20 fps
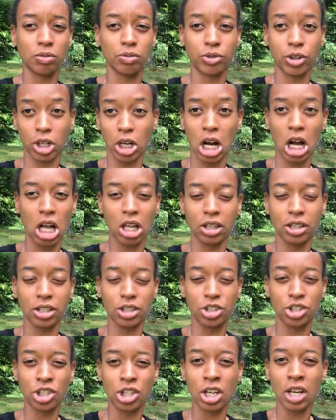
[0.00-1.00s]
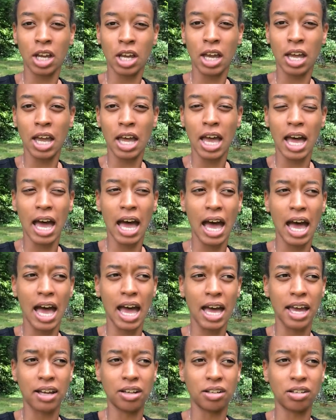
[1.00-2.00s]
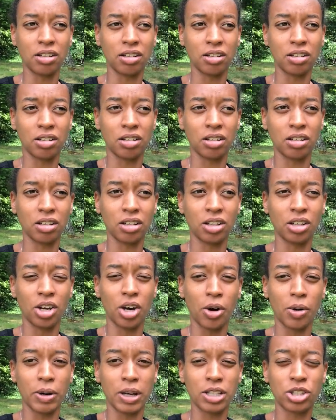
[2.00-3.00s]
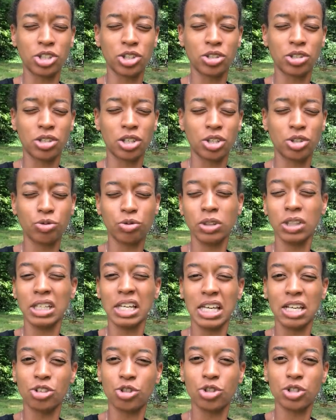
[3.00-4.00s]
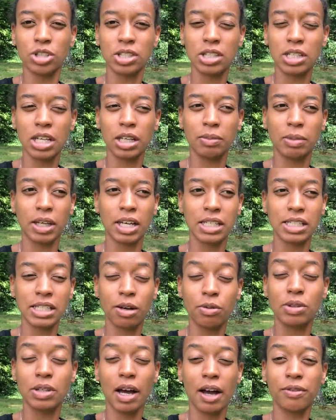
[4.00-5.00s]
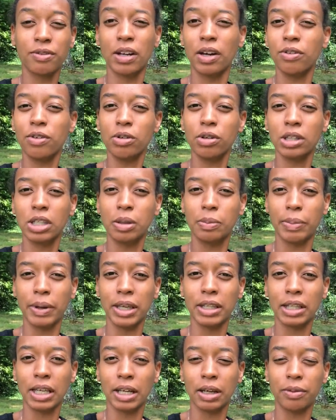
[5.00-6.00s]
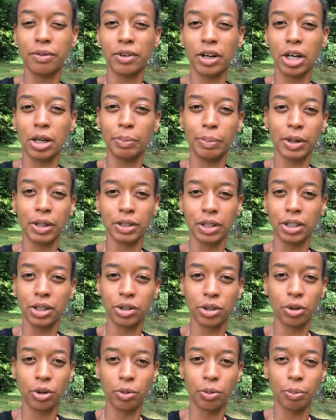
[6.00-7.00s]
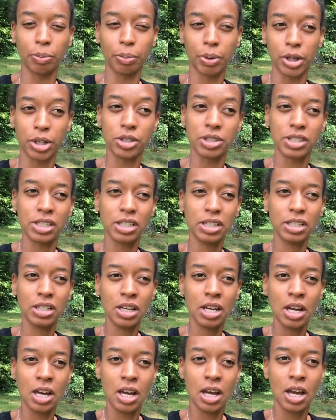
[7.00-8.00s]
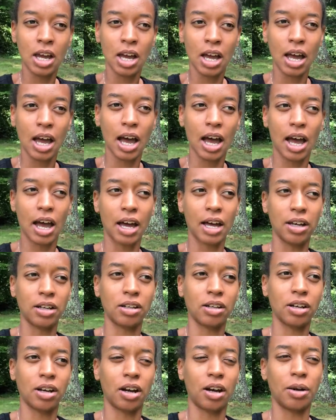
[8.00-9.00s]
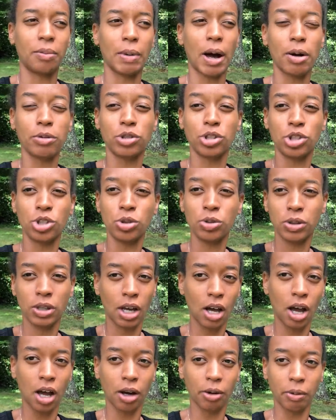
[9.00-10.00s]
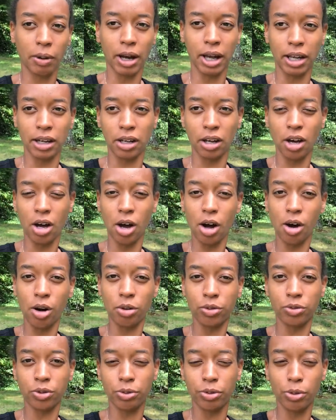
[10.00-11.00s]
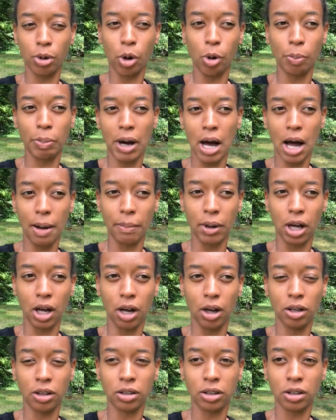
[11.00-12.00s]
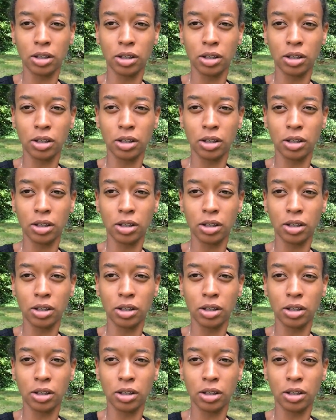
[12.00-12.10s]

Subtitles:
for college. And it's really interesting because I've never really been like a very political person, and I was too young when Obama